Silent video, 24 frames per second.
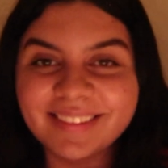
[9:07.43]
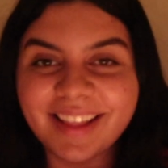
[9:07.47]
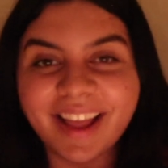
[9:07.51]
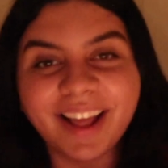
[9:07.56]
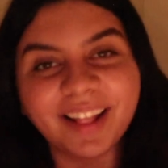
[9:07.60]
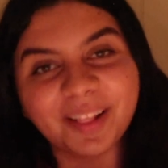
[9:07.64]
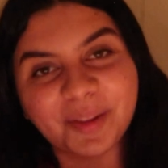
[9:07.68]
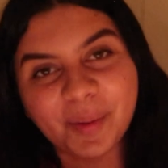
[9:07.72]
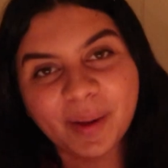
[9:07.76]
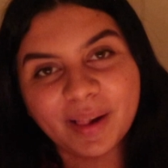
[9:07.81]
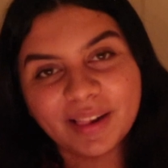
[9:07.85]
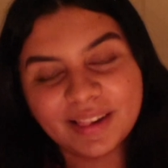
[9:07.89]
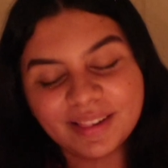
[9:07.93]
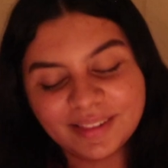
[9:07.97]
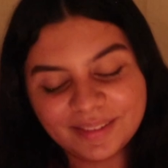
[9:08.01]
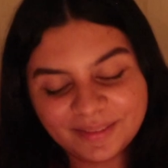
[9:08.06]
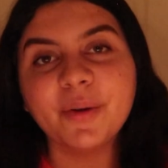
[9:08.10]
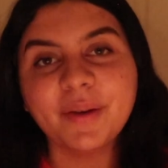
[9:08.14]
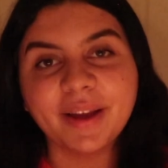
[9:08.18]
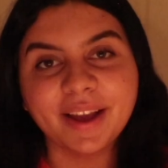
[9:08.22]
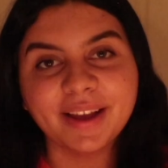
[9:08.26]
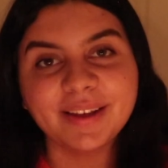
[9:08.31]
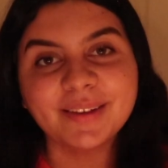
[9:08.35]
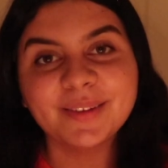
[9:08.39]
LOL.
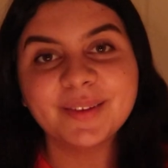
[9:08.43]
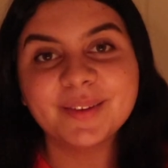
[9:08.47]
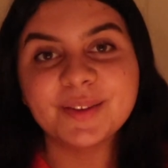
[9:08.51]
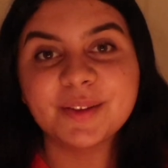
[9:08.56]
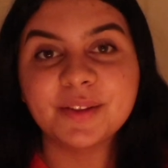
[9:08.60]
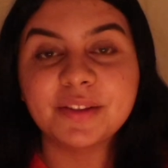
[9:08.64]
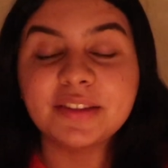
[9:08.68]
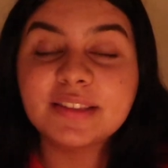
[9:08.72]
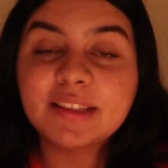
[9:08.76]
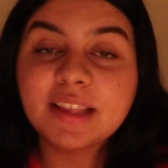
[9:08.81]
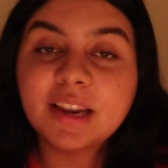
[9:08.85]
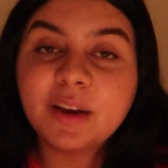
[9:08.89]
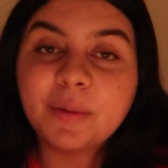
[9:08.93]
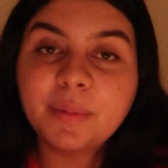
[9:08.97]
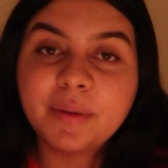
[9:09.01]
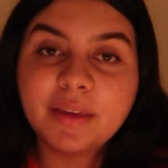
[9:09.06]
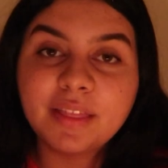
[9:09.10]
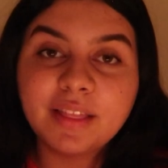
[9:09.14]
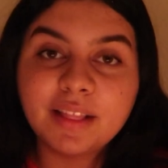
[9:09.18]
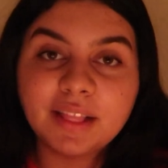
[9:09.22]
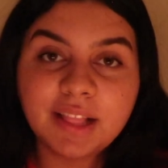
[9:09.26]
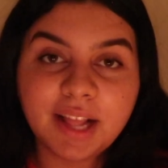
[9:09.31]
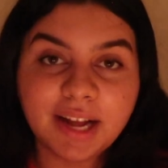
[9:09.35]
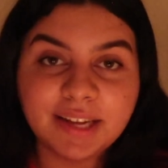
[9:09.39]
Okay, so this is going to
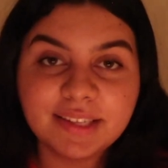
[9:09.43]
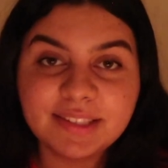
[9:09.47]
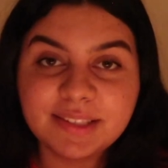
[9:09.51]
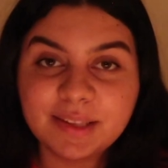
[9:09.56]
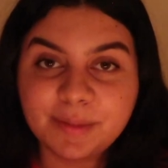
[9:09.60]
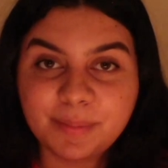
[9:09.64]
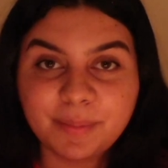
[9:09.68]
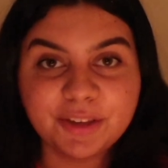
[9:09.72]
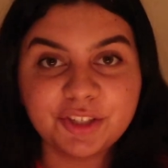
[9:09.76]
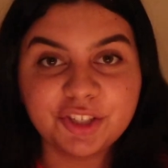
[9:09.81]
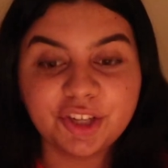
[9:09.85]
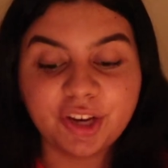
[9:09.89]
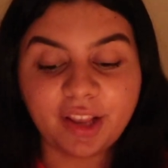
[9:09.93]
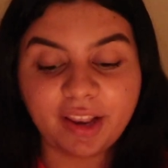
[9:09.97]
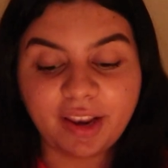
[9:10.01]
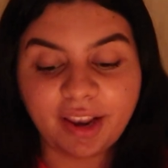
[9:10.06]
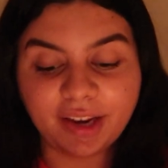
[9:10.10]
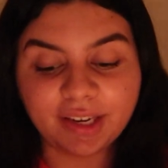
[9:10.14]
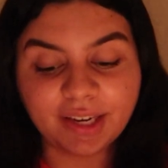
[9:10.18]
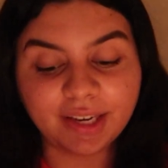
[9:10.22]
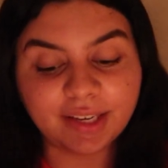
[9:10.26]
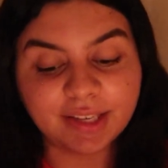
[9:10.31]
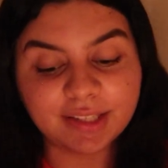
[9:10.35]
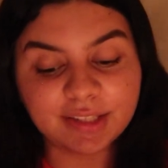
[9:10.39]
be the last submission,
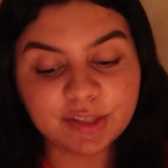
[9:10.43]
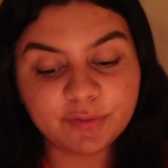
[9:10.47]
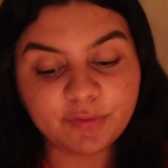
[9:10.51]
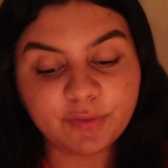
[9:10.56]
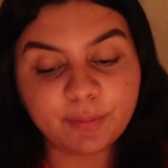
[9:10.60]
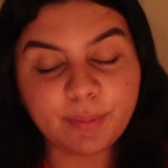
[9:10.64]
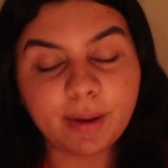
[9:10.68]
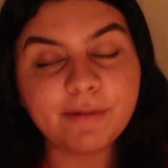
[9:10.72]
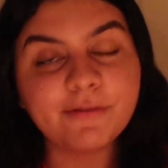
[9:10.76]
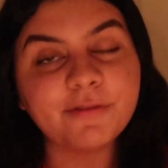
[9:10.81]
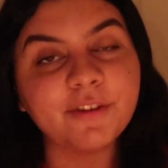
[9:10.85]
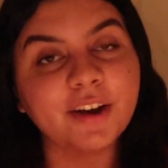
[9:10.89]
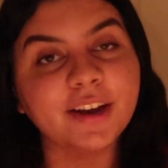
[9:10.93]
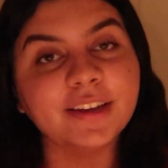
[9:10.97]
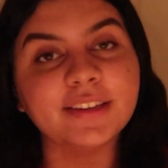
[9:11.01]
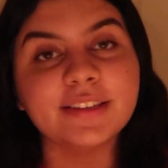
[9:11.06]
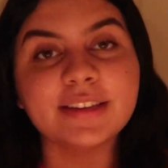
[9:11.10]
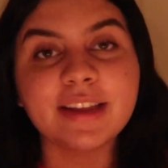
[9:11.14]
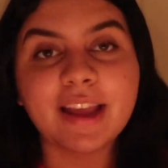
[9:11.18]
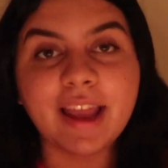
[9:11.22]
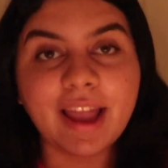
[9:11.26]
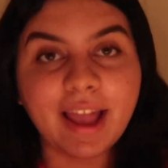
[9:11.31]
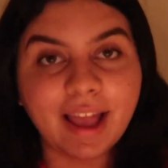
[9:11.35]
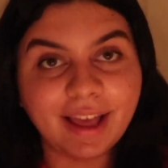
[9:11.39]
and it's from my
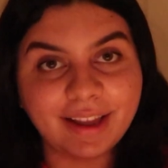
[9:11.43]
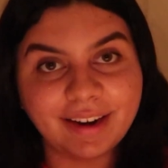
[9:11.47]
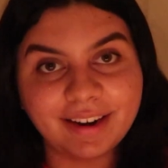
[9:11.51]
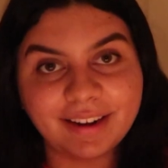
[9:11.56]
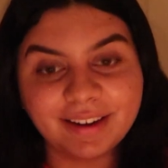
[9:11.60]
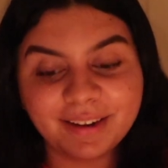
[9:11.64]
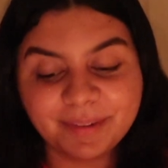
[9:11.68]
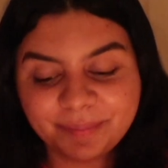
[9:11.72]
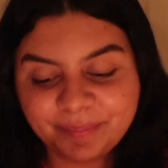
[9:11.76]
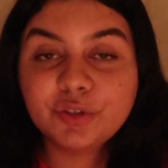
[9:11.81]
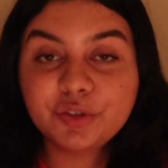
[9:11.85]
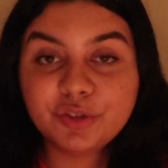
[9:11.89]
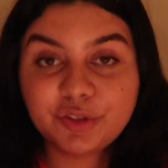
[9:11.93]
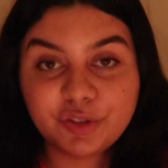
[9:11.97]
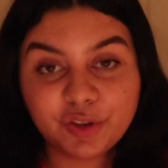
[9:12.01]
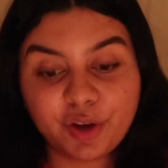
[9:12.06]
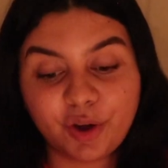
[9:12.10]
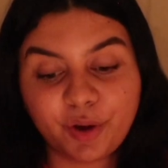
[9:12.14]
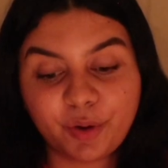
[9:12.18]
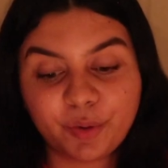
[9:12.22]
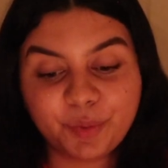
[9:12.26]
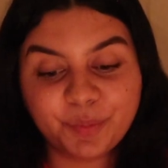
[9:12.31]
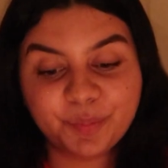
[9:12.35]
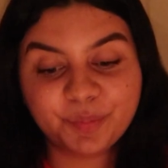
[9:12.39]
friend Anna.
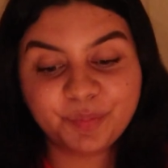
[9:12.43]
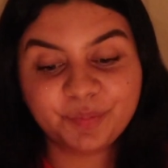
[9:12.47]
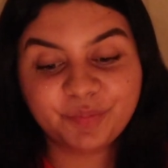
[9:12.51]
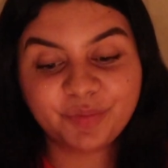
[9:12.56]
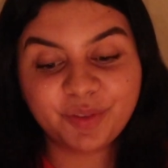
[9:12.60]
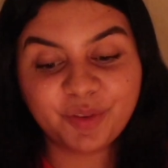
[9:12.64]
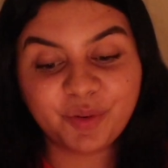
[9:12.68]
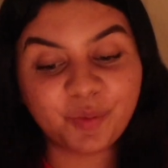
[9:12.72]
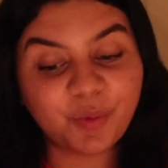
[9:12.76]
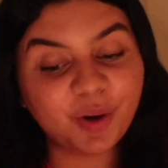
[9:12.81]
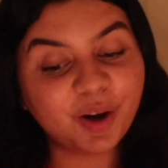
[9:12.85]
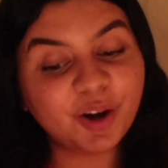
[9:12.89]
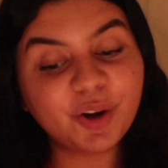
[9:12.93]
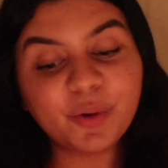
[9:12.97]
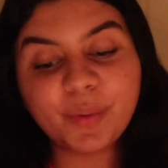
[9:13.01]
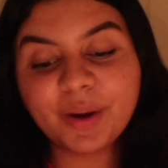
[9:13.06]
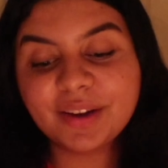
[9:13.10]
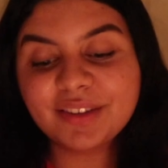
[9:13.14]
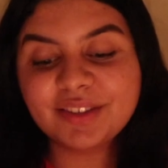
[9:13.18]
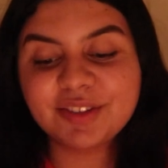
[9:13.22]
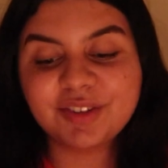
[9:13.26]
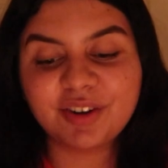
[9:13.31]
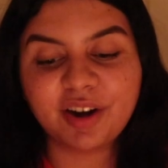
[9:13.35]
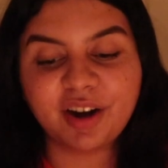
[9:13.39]
So, where do
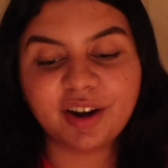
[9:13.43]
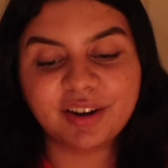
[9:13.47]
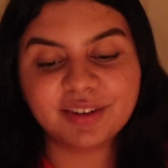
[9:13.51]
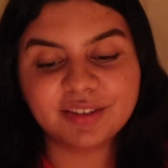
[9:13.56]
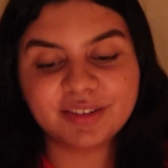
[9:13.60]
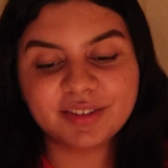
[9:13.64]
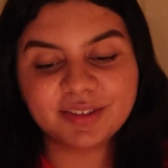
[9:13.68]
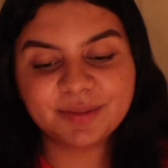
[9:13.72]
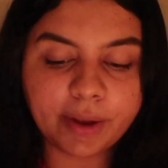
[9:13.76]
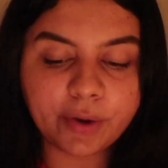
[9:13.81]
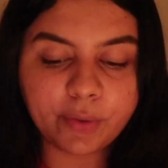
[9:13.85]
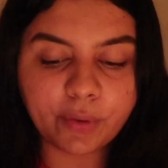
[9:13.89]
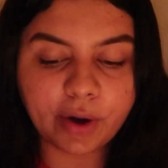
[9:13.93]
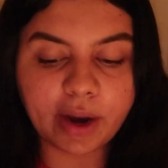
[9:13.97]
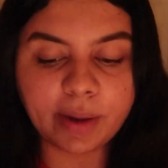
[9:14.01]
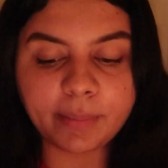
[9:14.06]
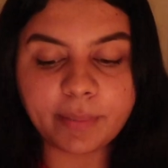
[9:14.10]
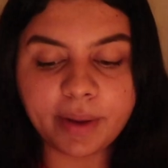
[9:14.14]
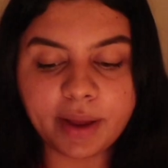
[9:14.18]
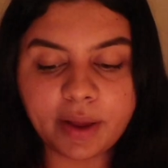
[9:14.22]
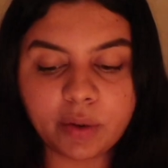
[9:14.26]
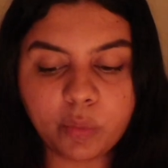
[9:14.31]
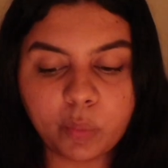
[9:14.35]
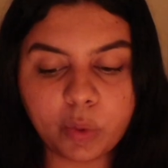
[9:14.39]
I start? My
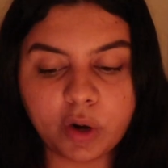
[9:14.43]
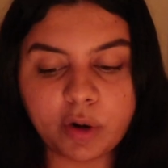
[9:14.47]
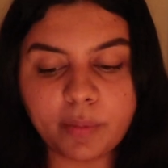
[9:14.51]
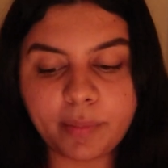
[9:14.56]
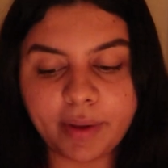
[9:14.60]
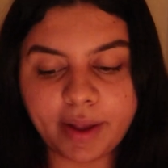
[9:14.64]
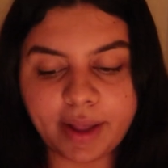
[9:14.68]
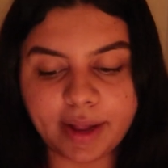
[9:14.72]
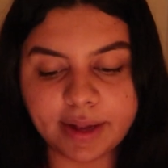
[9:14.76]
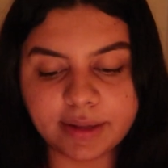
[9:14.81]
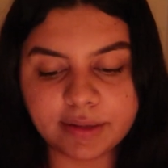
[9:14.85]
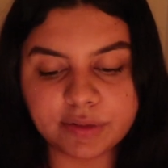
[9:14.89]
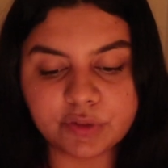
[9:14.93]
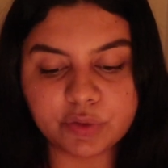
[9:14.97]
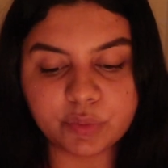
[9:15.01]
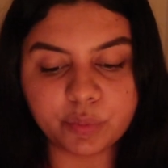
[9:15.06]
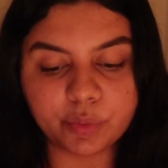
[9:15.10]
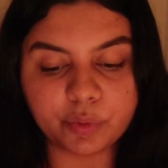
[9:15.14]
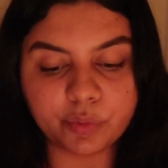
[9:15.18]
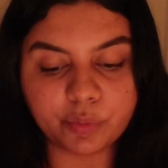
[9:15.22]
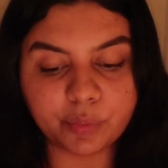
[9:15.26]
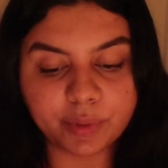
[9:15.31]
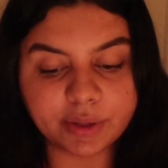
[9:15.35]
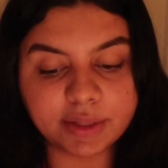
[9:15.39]
grandma and one of my aunts
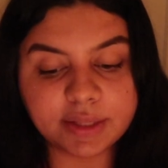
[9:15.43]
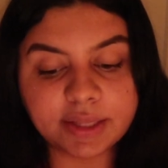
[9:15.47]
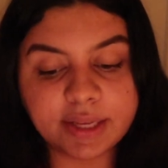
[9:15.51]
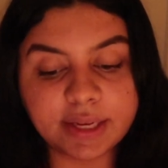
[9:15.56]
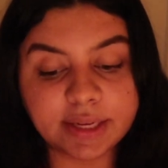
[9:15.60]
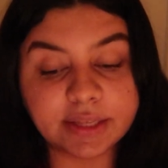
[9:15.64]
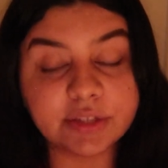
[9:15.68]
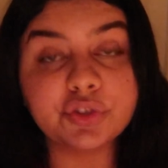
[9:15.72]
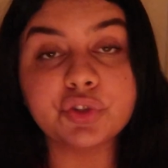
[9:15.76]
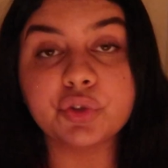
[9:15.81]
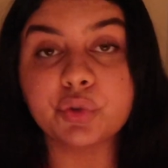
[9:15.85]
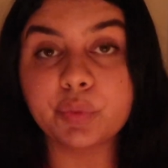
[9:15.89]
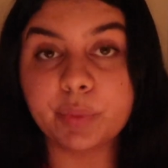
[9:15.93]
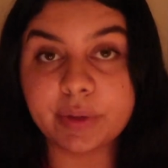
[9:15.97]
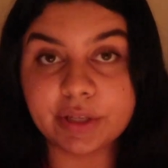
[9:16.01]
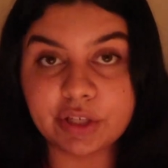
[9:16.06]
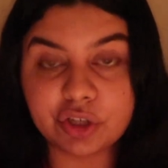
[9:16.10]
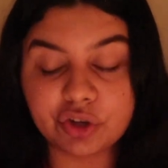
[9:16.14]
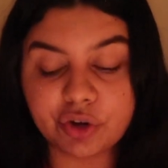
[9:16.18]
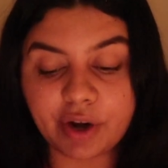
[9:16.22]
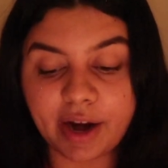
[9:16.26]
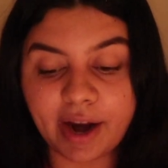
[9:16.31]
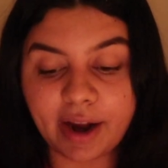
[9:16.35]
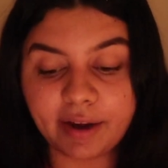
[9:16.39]
were really into
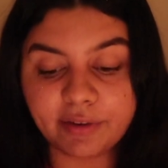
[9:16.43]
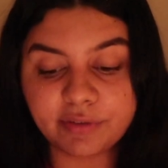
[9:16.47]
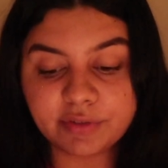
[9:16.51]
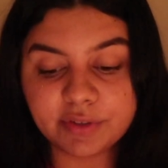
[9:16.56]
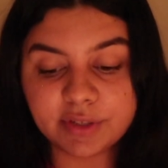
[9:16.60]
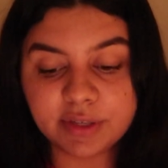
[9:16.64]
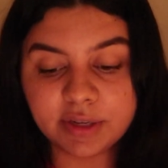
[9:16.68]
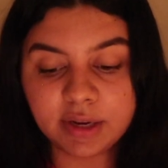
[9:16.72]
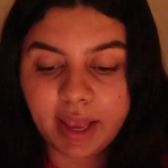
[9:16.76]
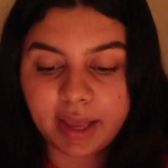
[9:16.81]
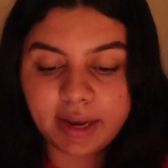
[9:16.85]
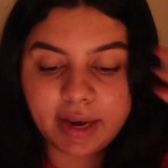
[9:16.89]
witchcraft.